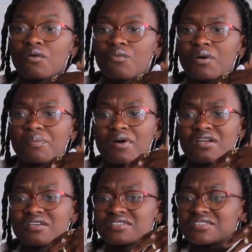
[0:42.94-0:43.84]
what
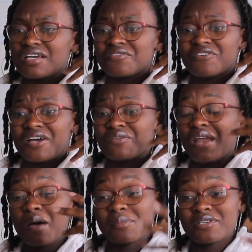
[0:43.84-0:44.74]
products I found
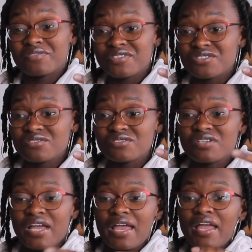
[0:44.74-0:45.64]
not beneficial,
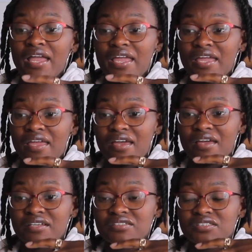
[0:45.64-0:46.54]

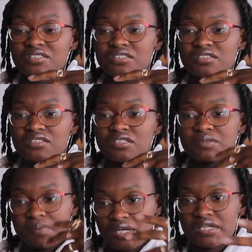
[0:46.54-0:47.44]
and the
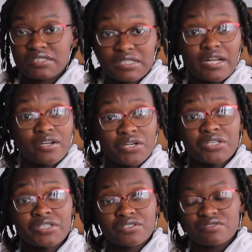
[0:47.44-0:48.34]
products that I
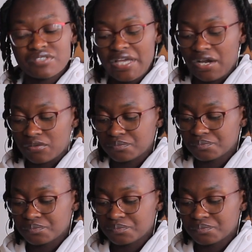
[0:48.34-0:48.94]
currently use now.